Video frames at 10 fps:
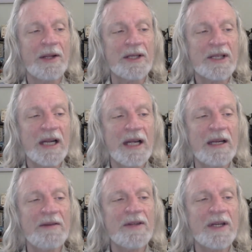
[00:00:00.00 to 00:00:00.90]
the
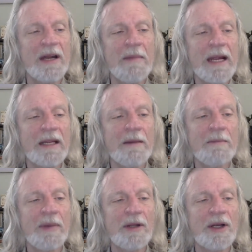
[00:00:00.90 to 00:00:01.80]
slaves, and make
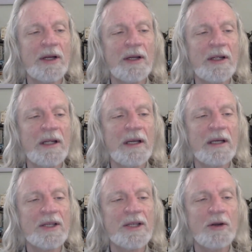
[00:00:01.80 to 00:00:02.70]
them politically
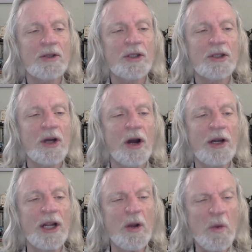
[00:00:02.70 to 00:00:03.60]
and socially
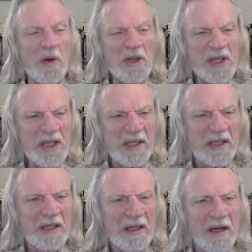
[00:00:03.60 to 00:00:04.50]
our equals.
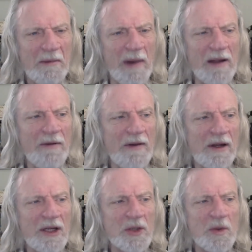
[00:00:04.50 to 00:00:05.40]
My
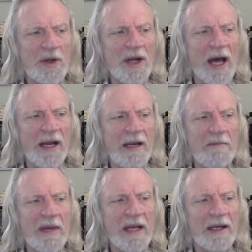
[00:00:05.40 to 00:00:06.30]
feelings will not
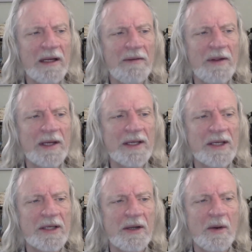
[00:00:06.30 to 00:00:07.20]
admit of
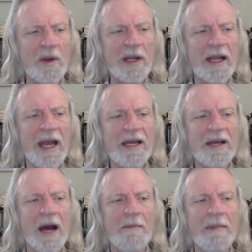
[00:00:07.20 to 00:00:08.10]
this. We
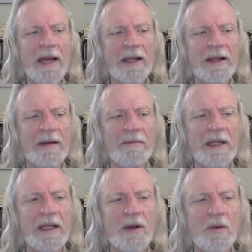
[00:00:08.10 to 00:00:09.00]
cannot make them
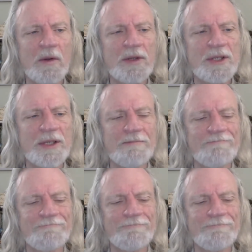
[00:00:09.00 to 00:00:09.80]
equals.